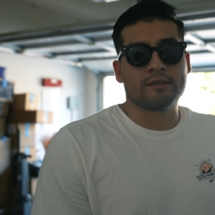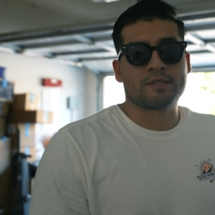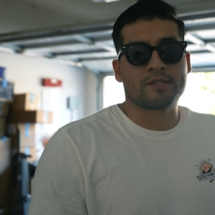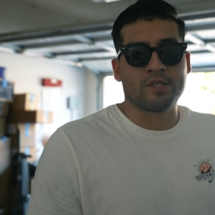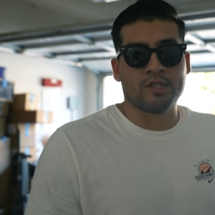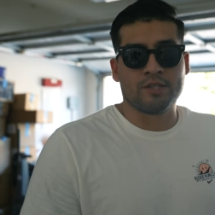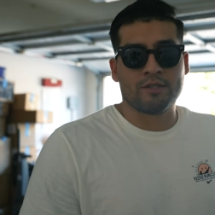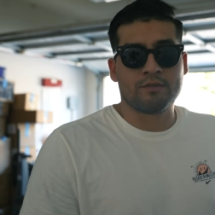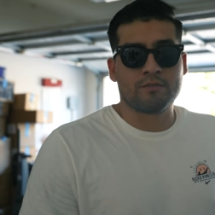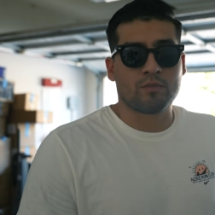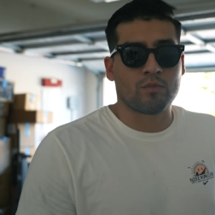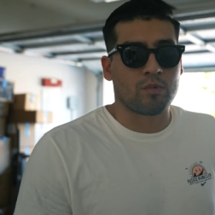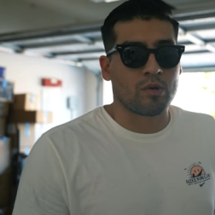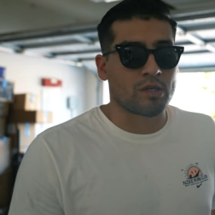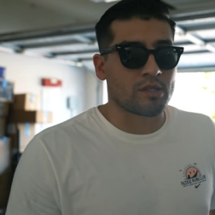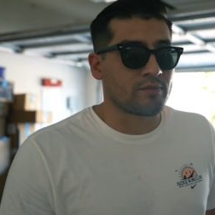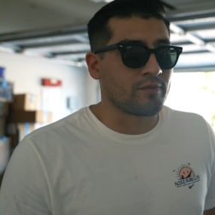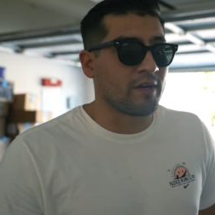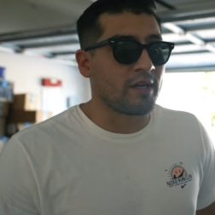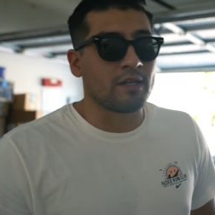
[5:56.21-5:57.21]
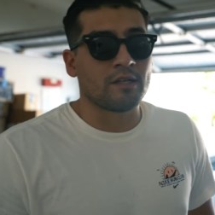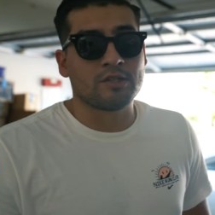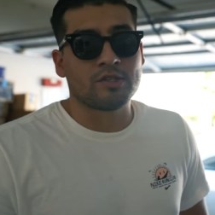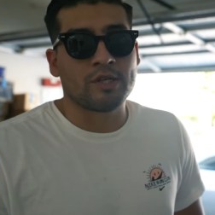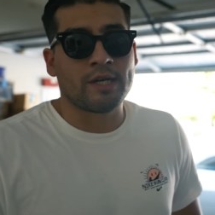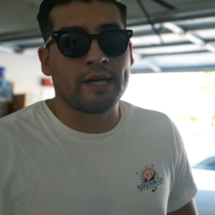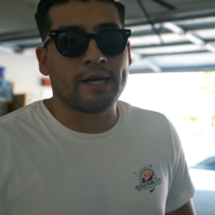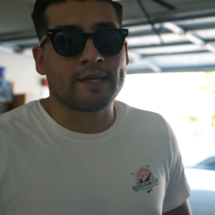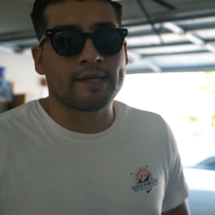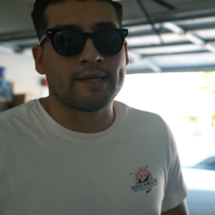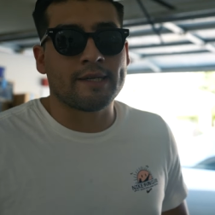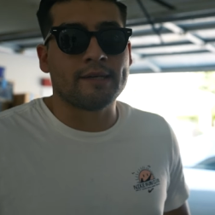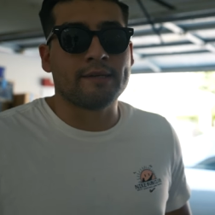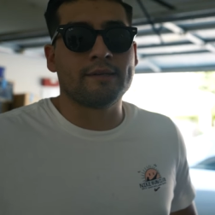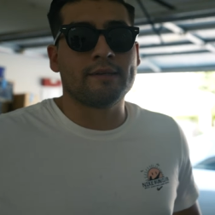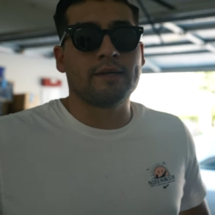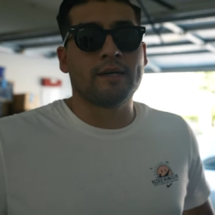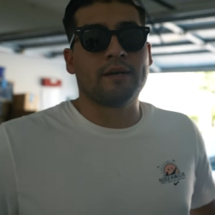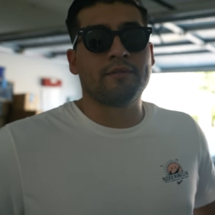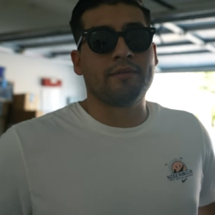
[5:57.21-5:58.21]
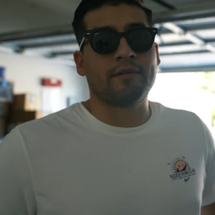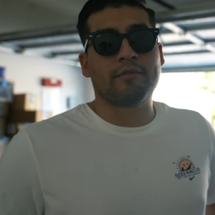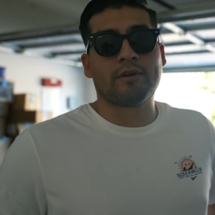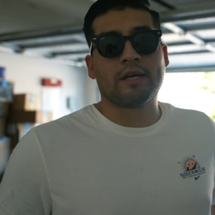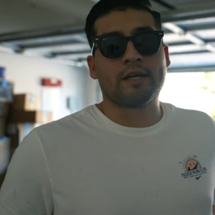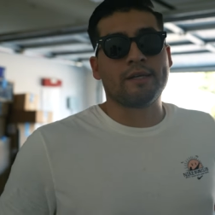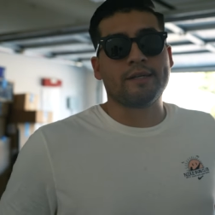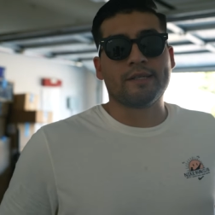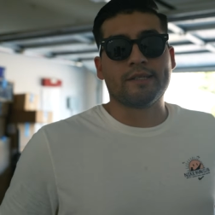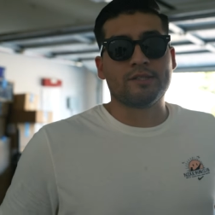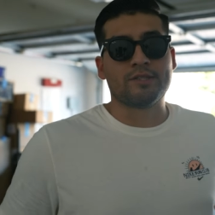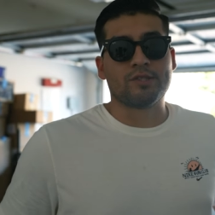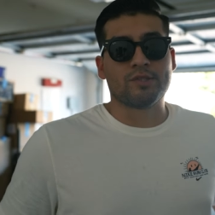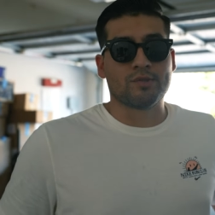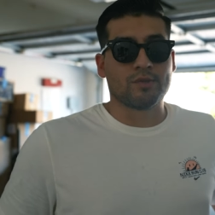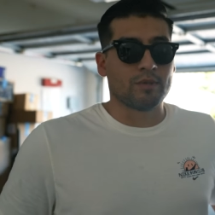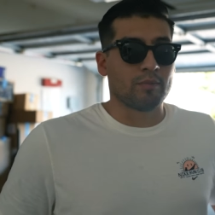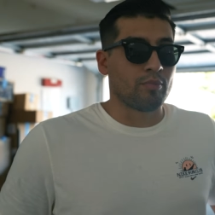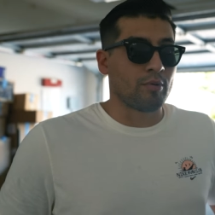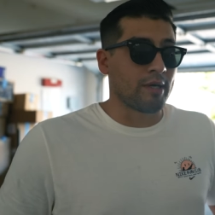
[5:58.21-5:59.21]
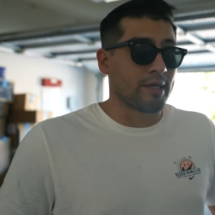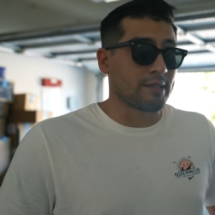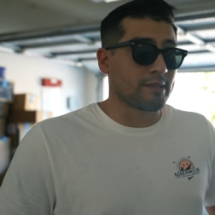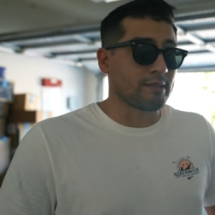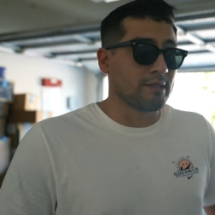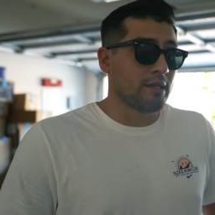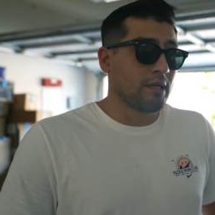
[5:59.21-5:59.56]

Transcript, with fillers: It's good, works fine on track, and uh, I've never had any issues with the brakes,